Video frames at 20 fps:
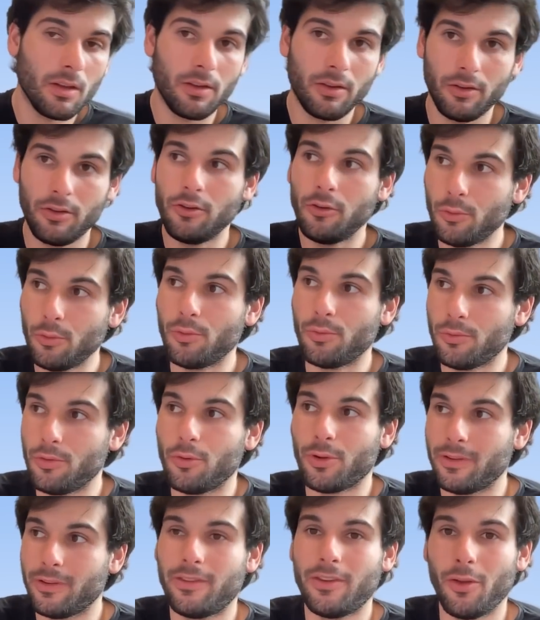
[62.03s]
You, you
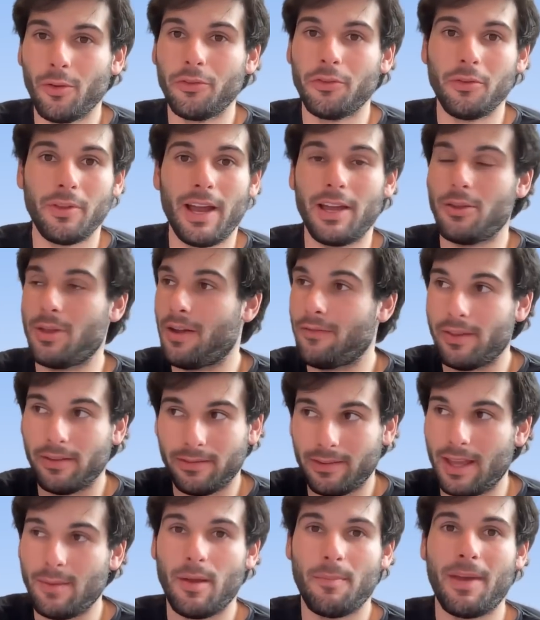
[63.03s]
can still do that. You have the
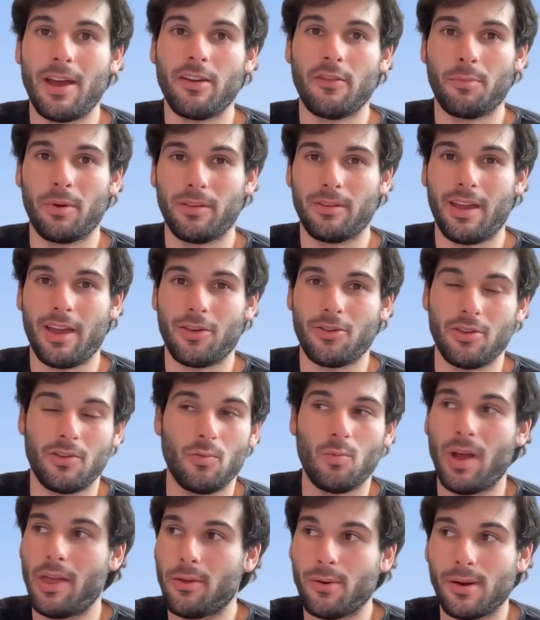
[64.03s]
same amount of
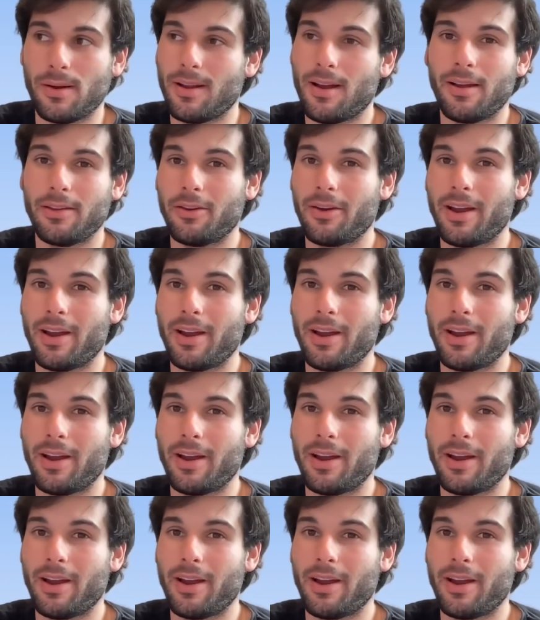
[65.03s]
protection whether or not your